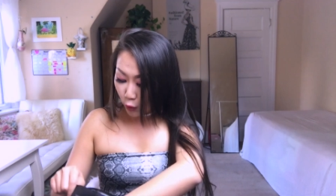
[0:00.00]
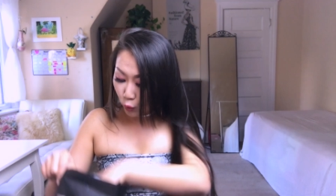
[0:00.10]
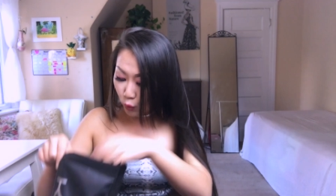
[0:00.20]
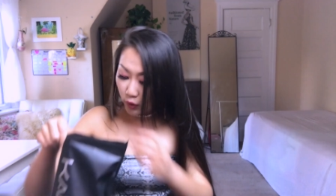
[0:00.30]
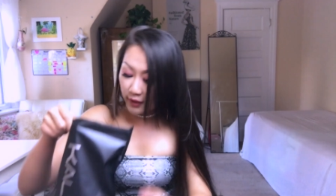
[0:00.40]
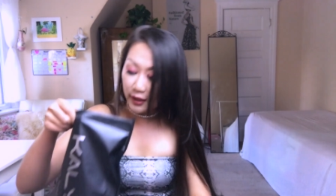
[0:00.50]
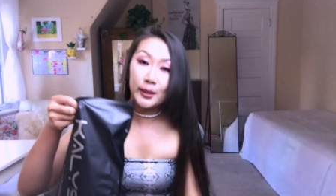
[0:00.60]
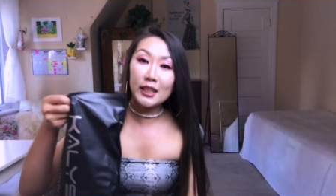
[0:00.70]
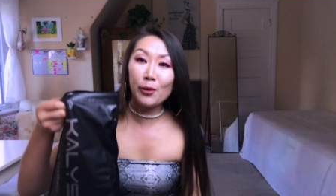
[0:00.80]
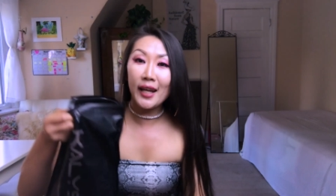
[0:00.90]
Oh, so
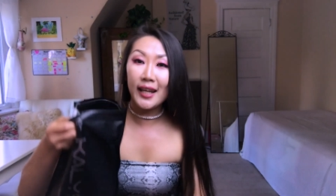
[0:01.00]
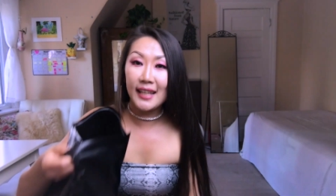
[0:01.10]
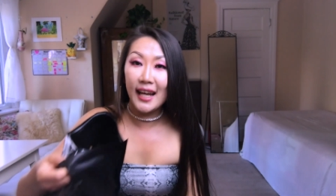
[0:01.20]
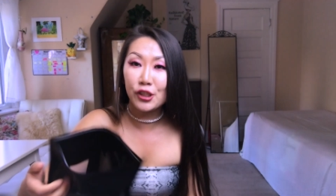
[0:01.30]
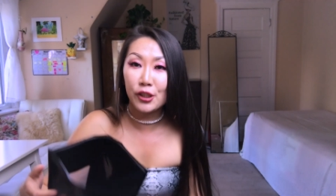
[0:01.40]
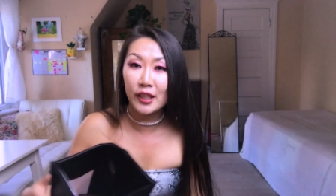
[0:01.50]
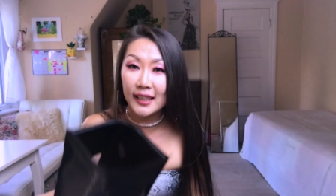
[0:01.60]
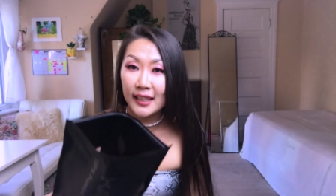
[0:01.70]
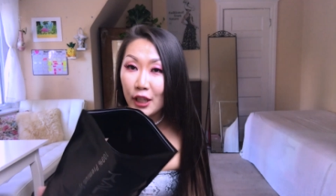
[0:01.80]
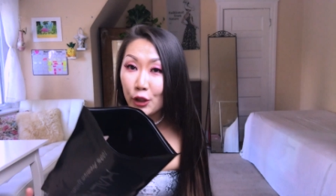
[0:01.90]
this one is
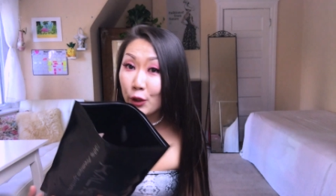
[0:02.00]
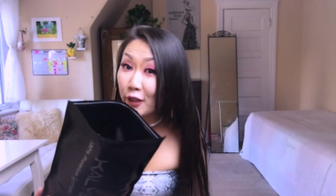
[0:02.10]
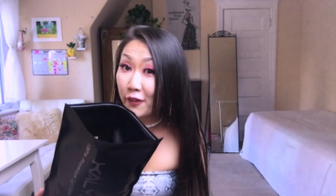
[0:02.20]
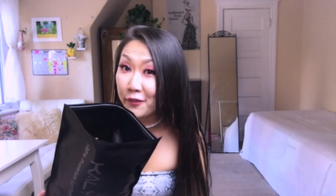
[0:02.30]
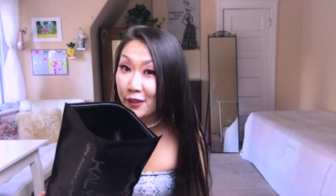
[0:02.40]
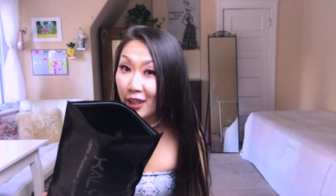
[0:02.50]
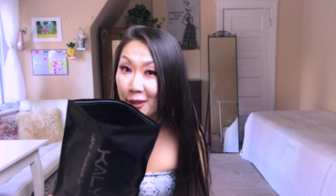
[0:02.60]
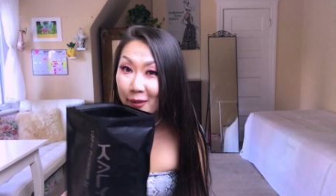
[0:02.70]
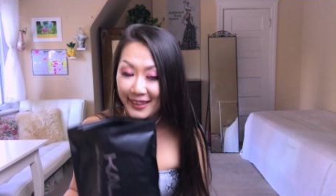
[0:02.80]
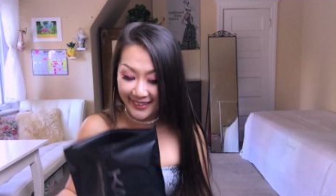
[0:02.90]
actually the
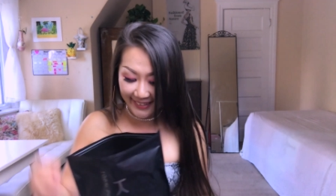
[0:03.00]
$25 one.